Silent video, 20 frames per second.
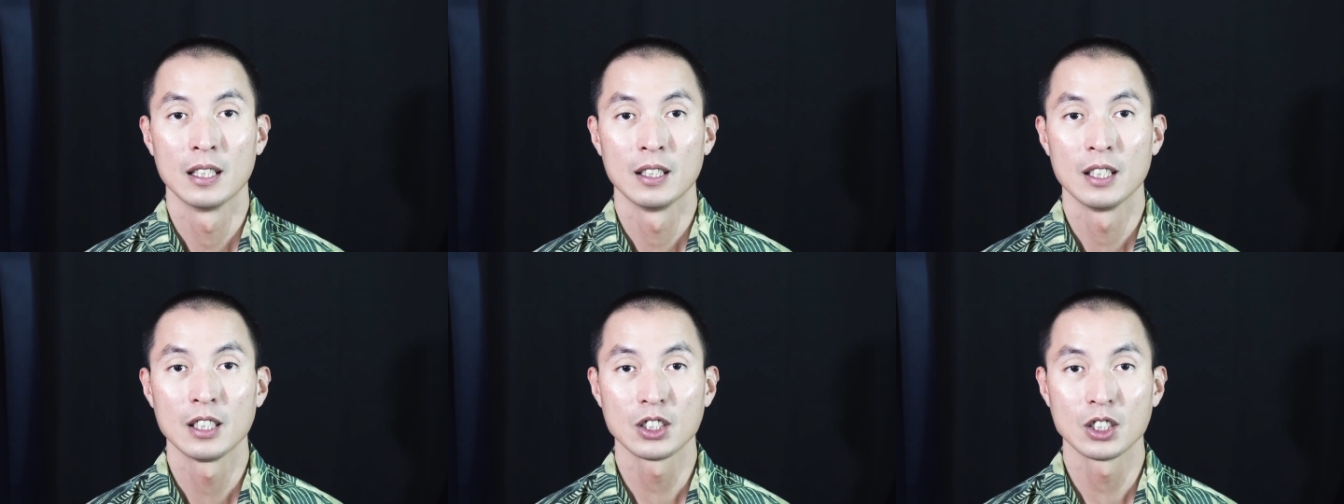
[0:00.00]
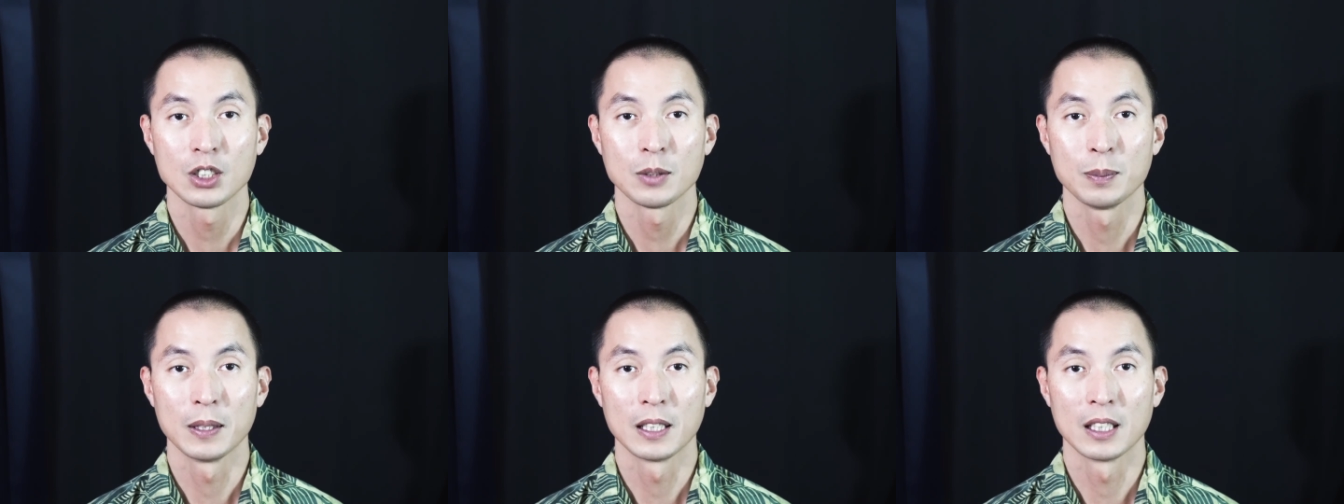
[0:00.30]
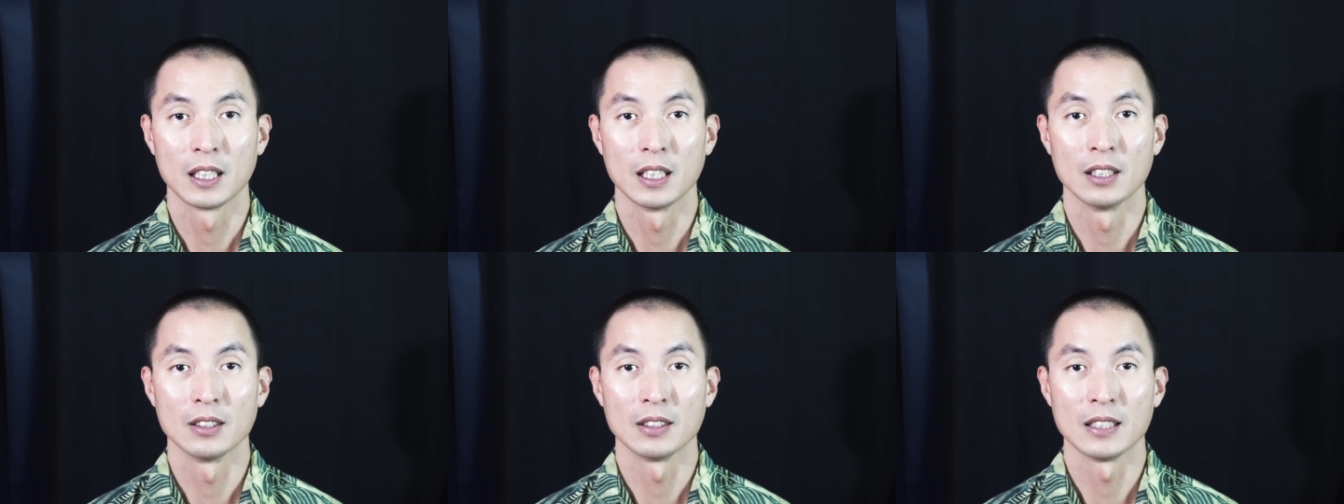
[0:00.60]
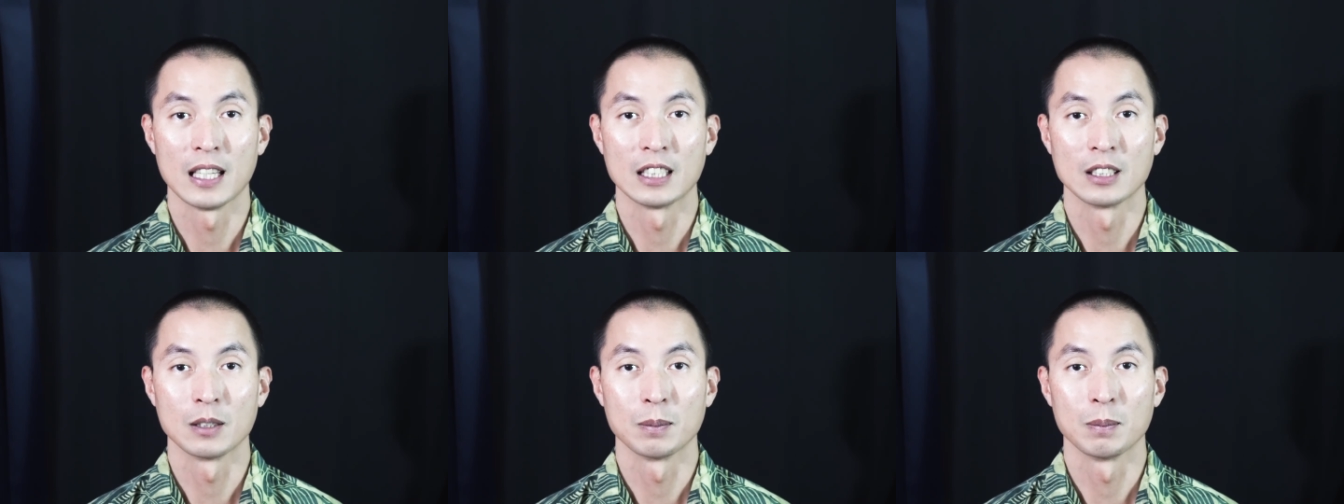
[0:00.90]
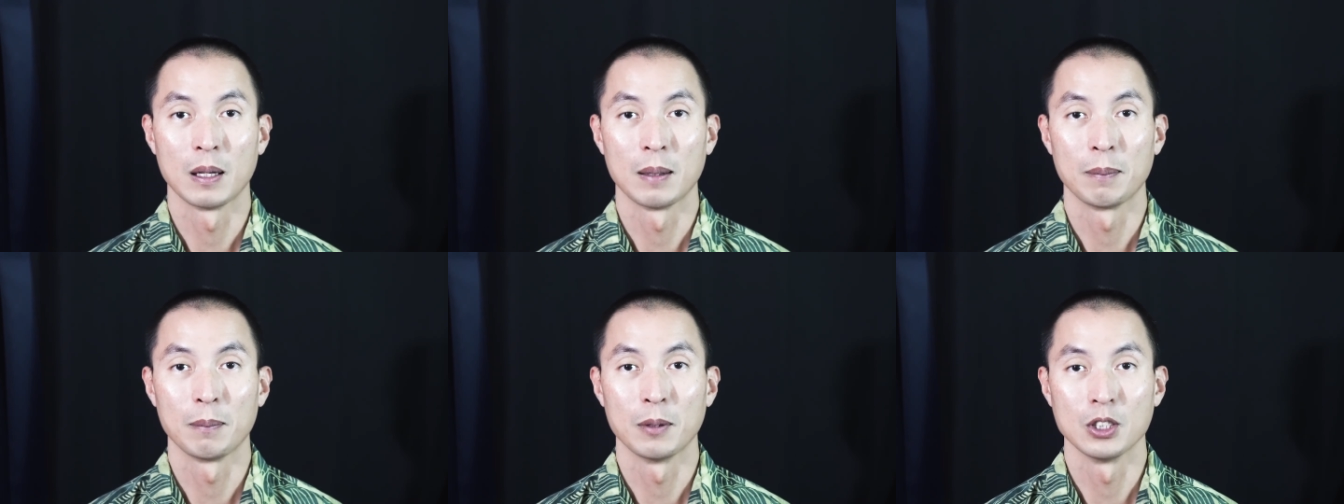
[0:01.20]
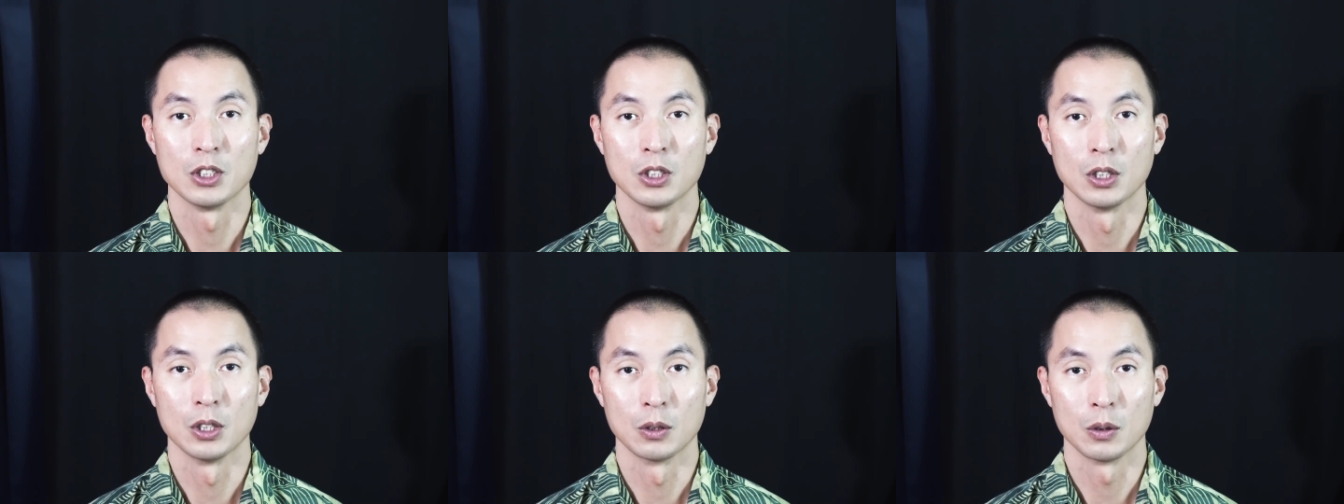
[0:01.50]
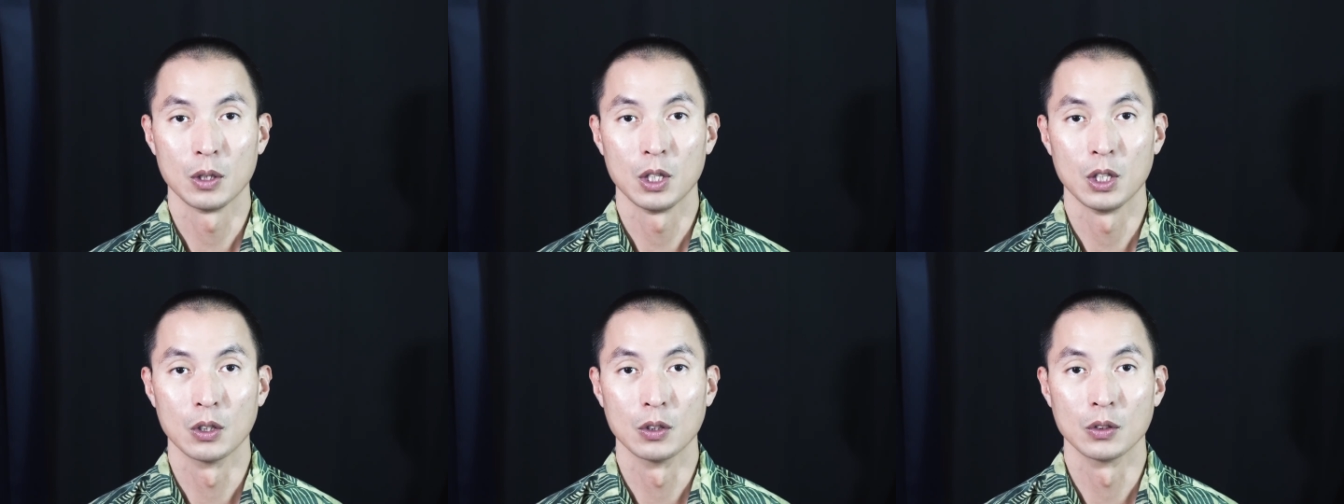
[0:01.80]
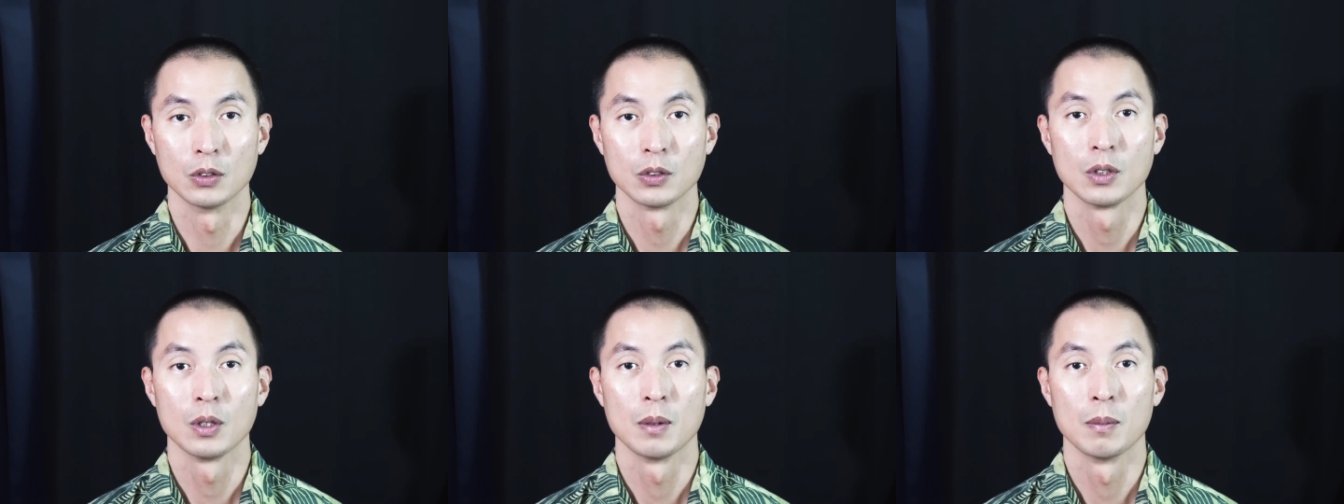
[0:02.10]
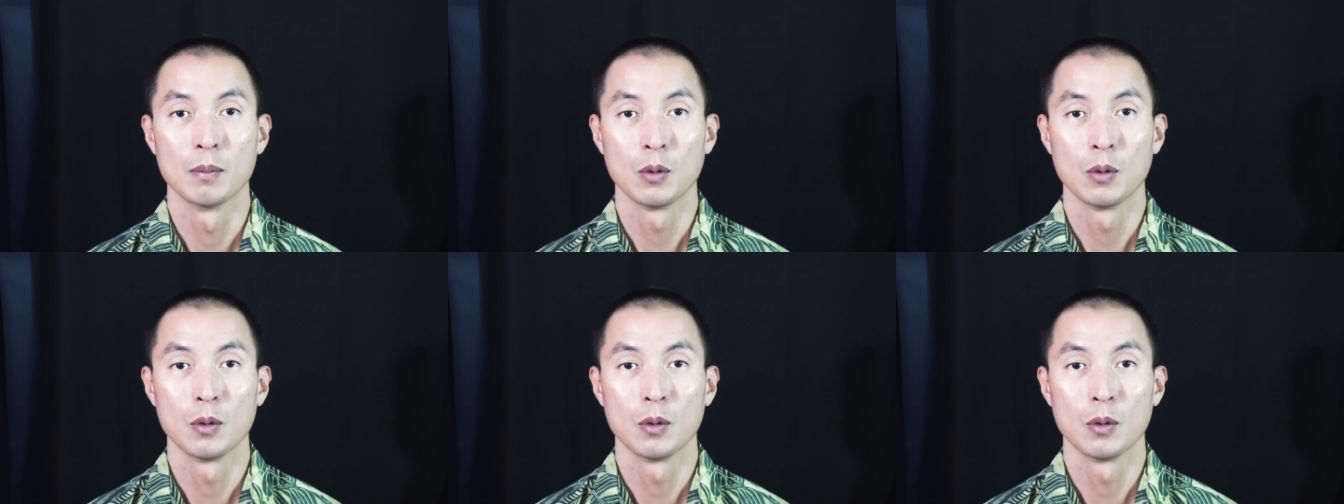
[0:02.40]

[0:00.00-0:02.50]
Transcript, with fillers: This is because as the population grows,